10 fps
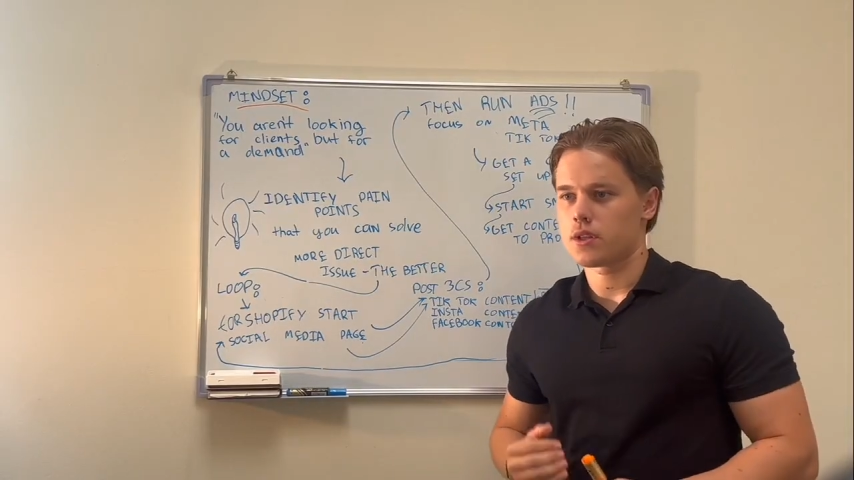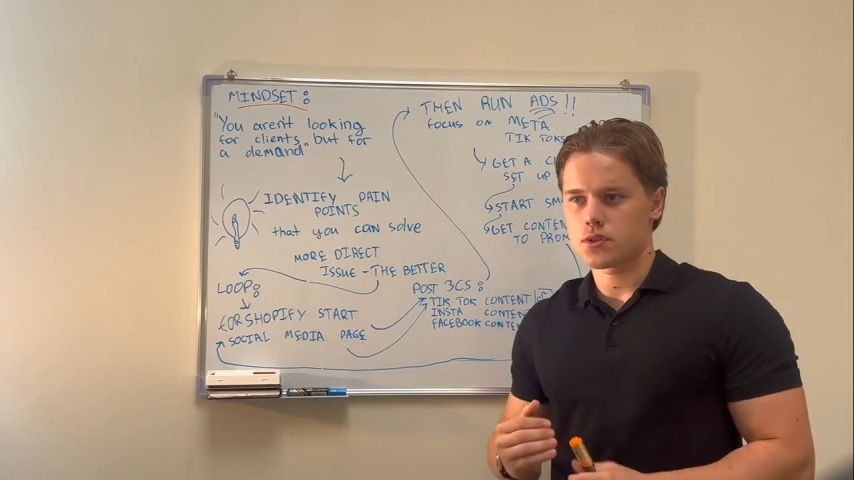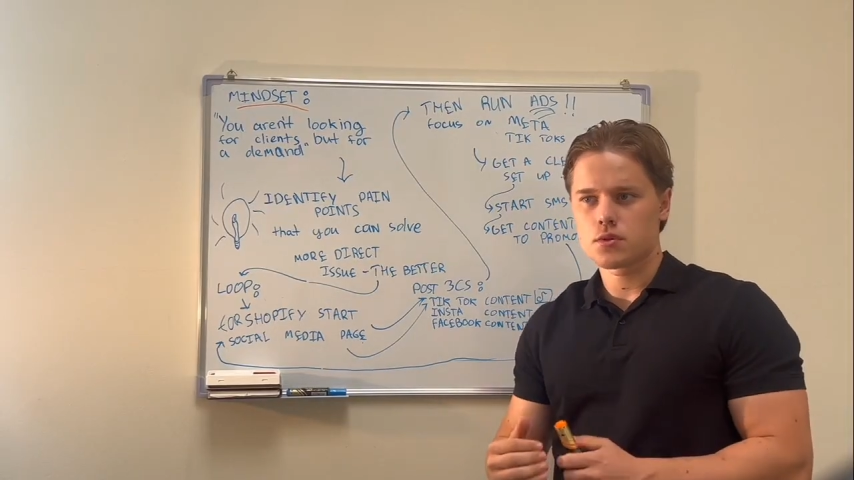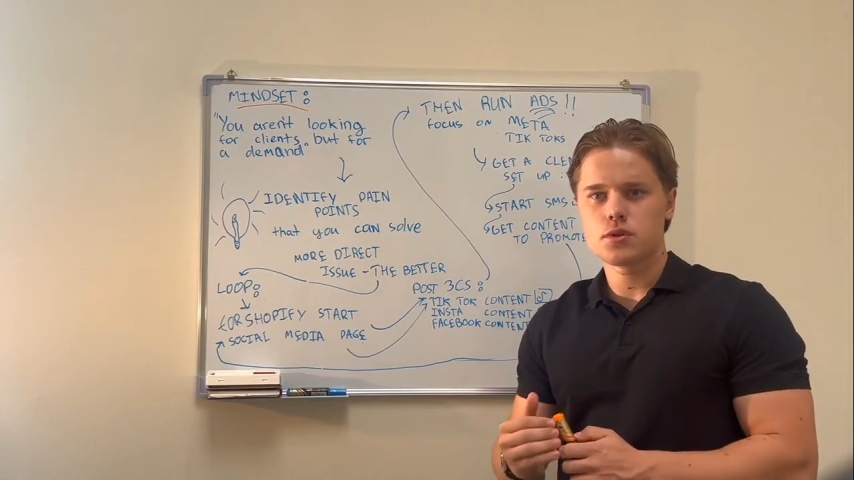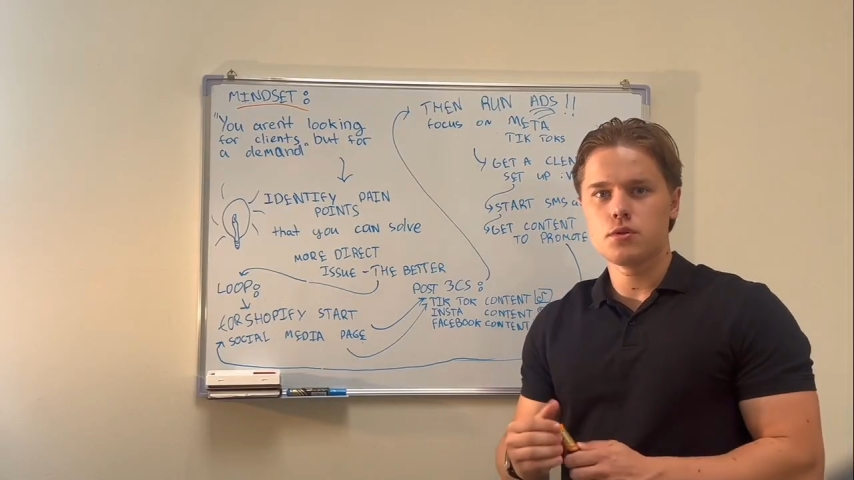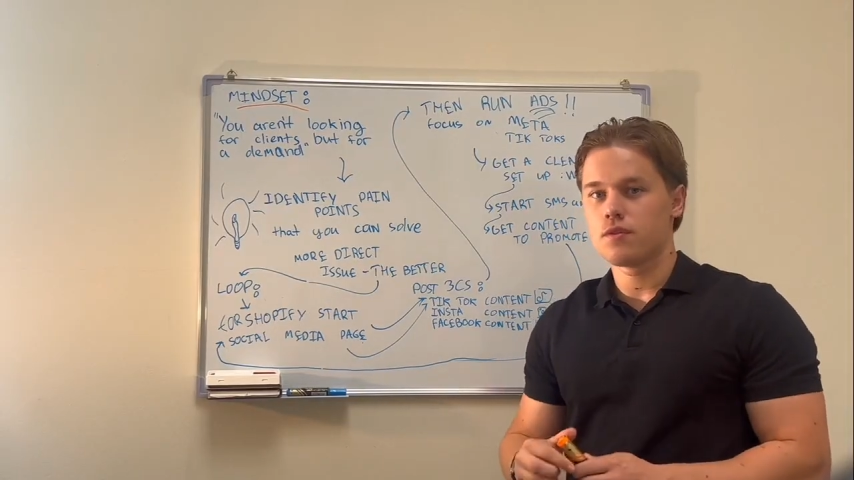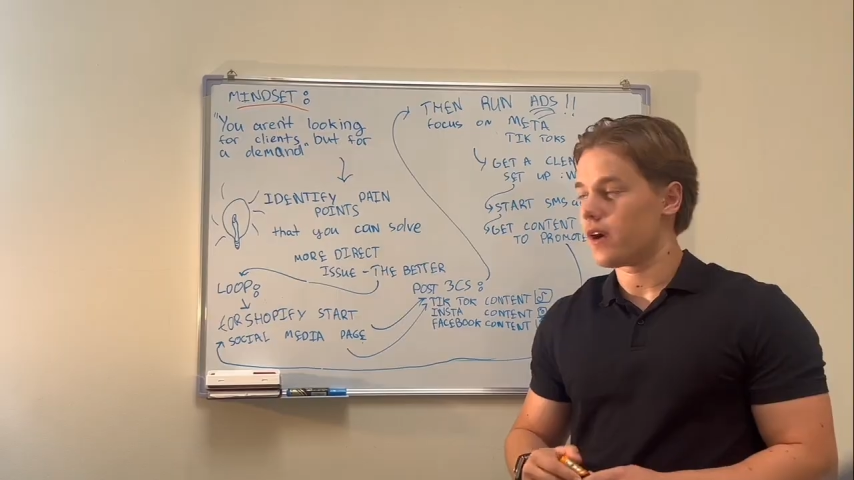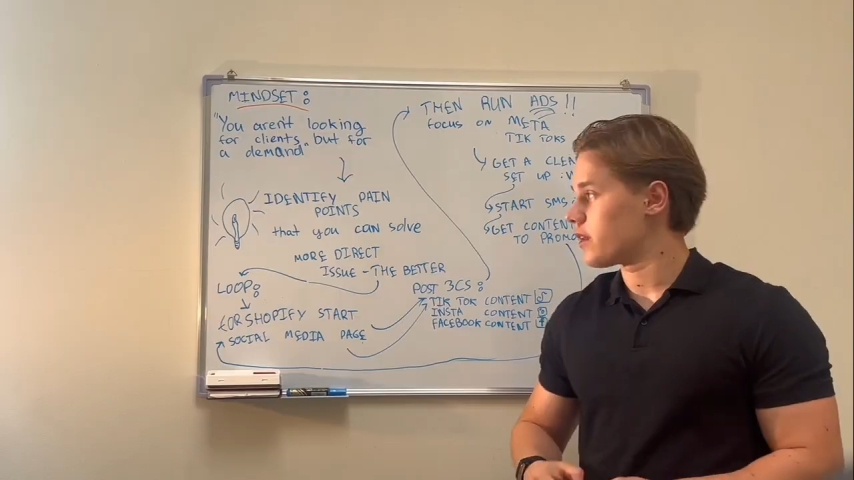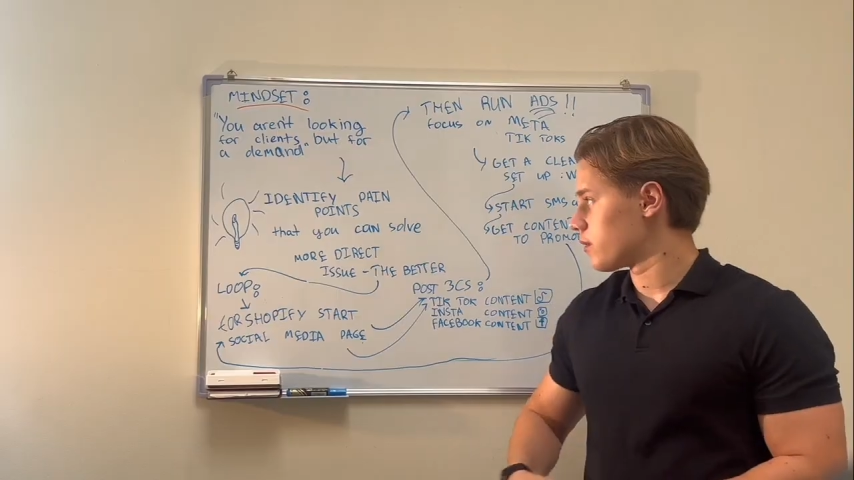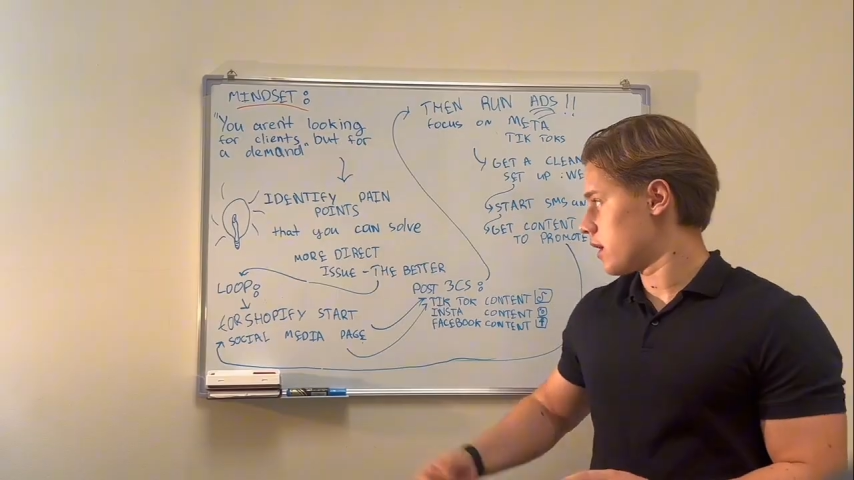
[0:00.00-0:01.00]
As soon as you
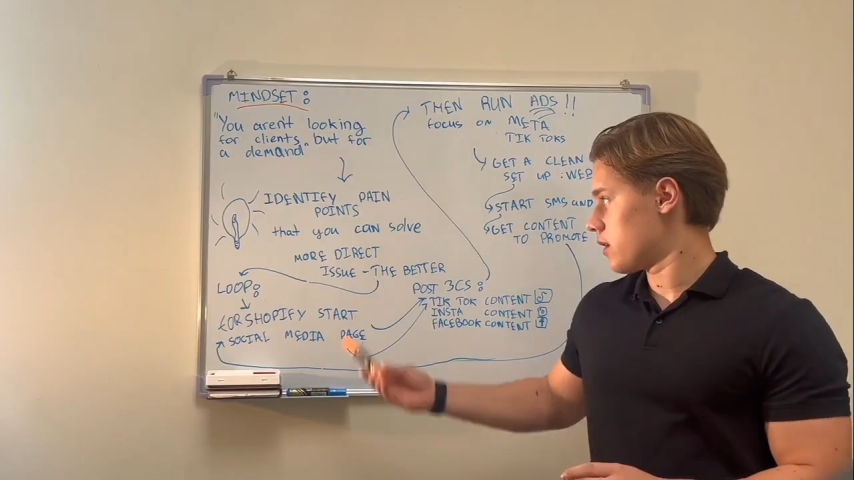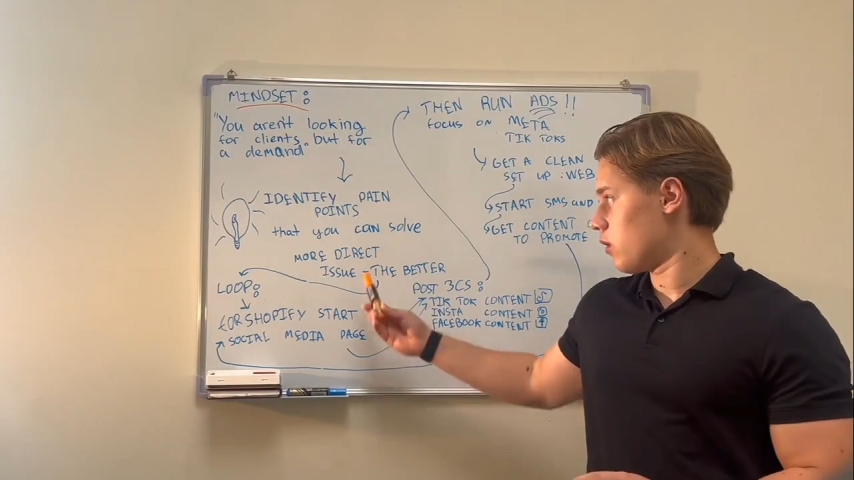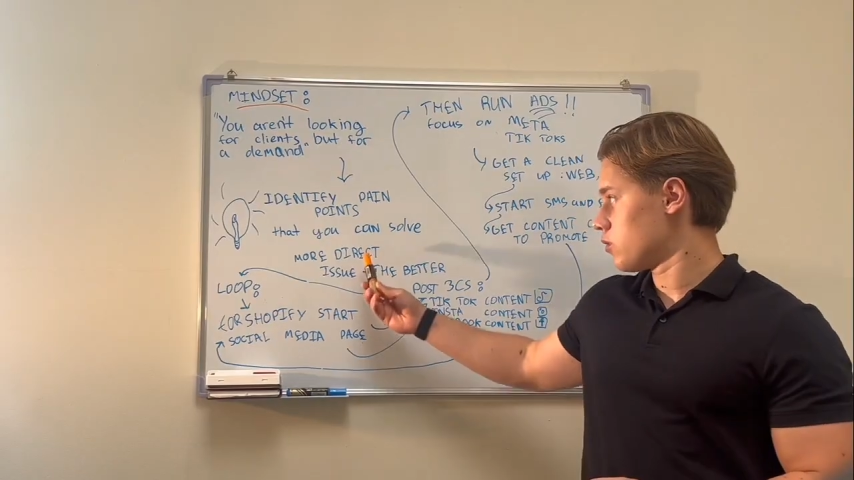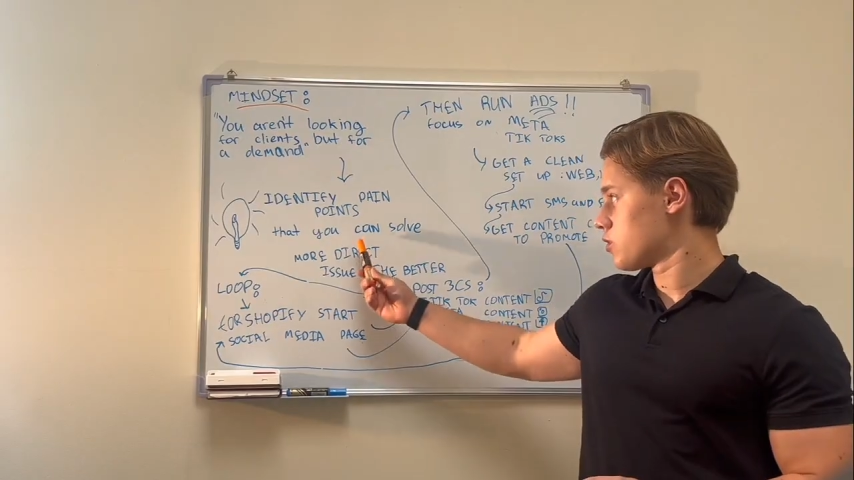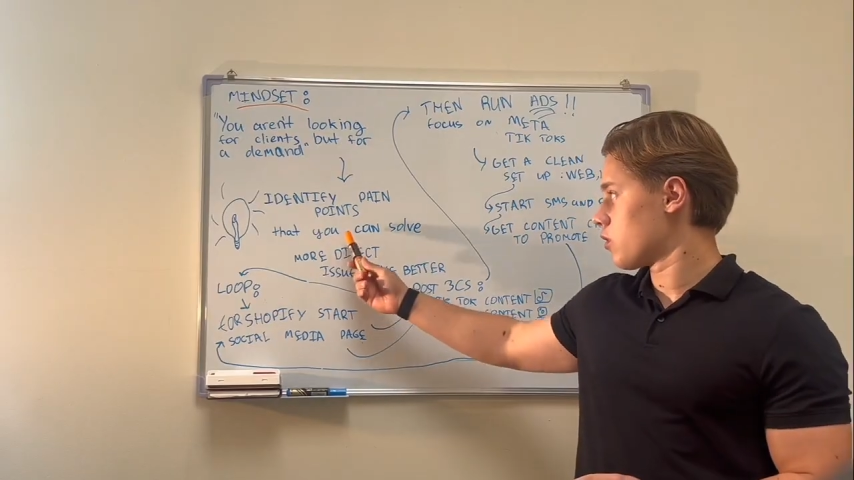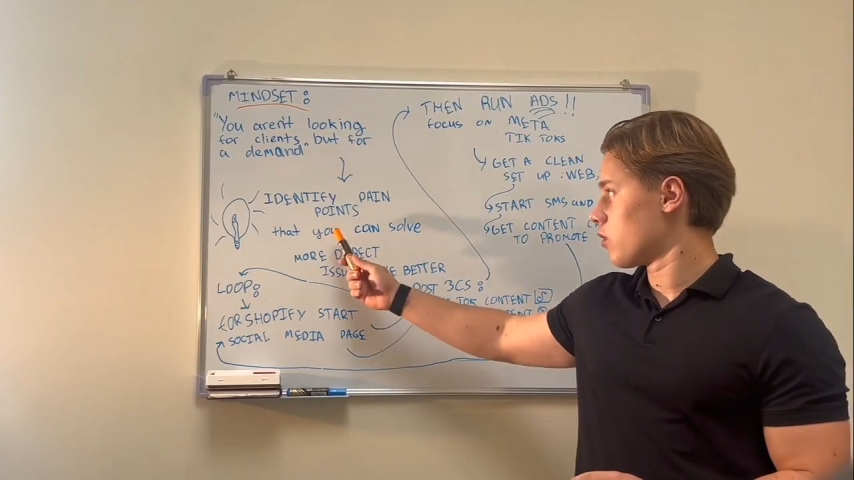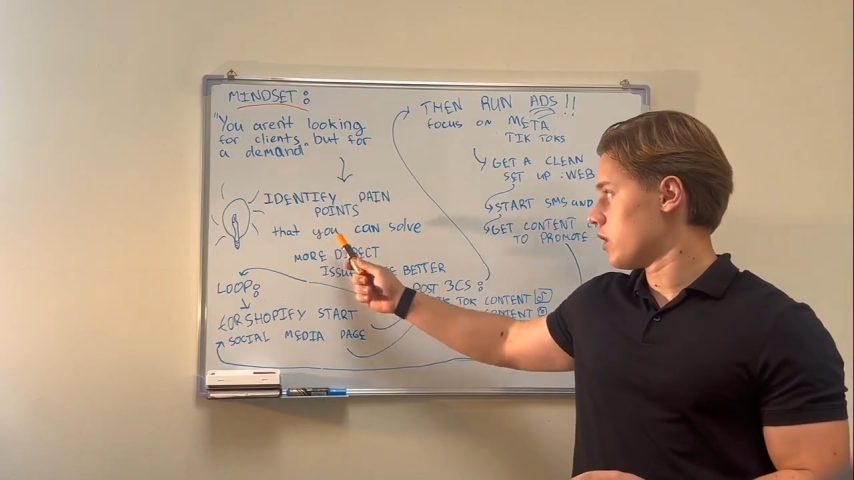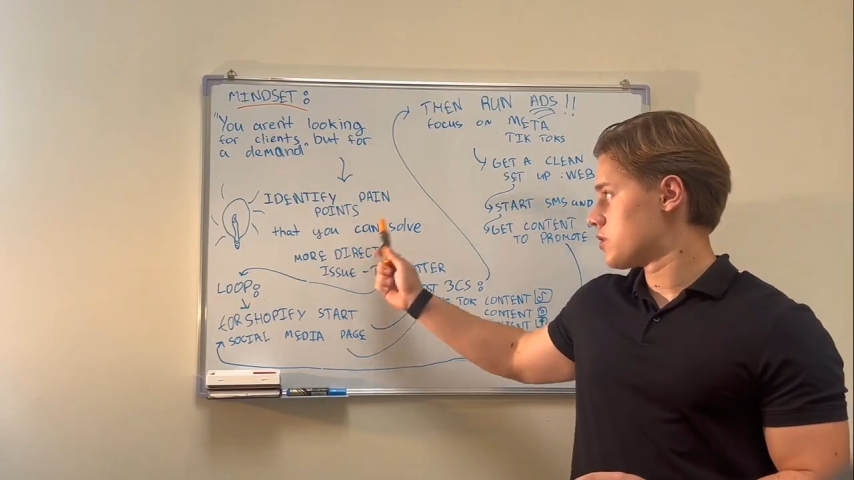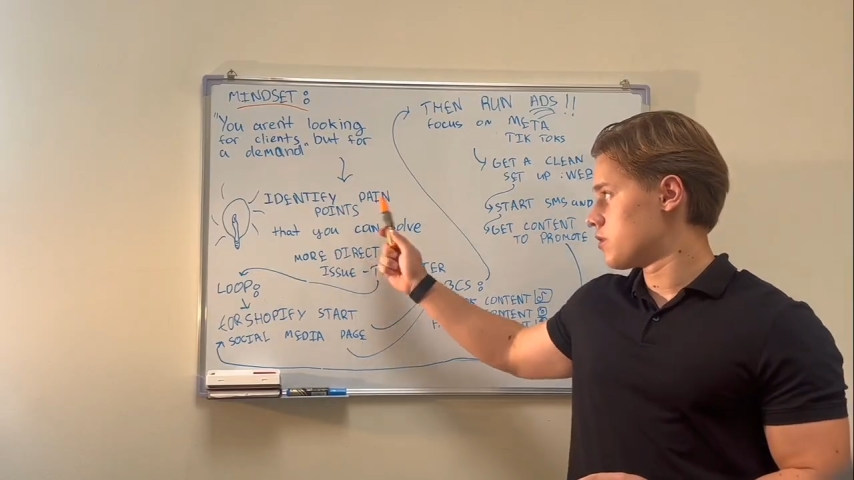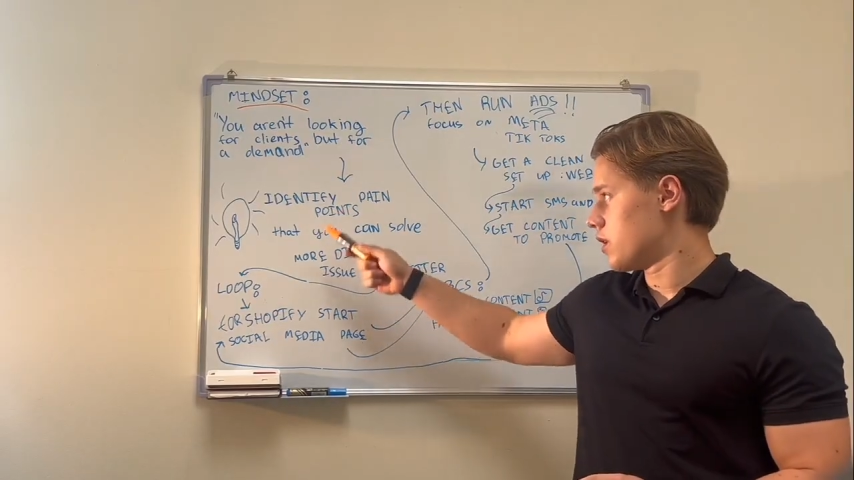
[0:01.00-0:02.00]
find out, that also
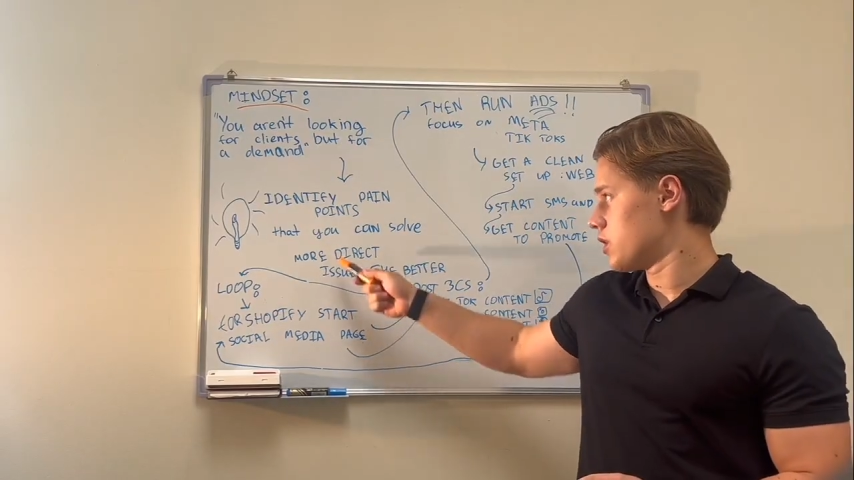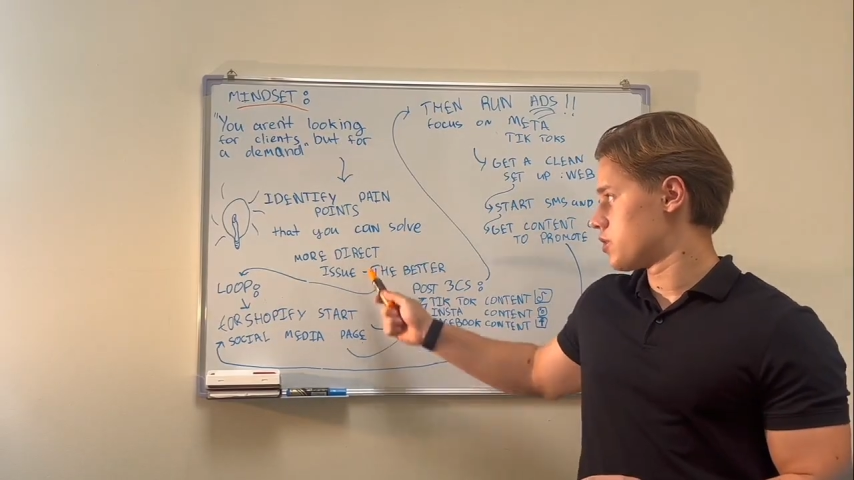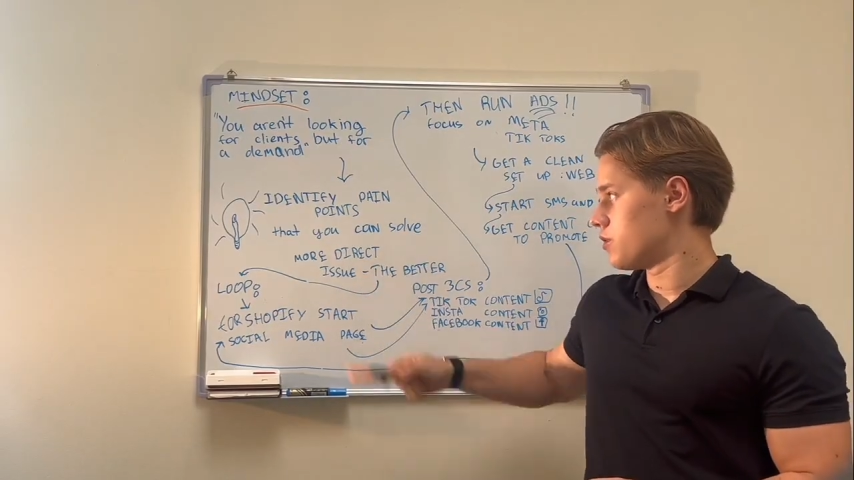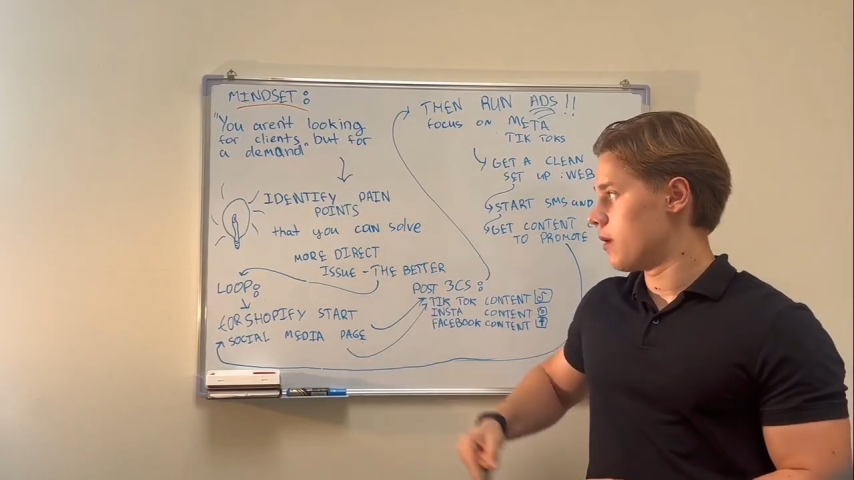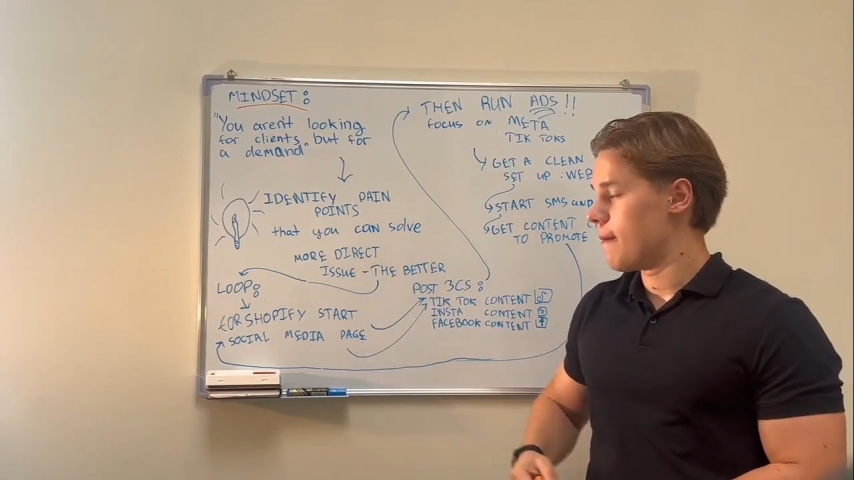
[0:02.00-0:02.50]
correlates to the issue.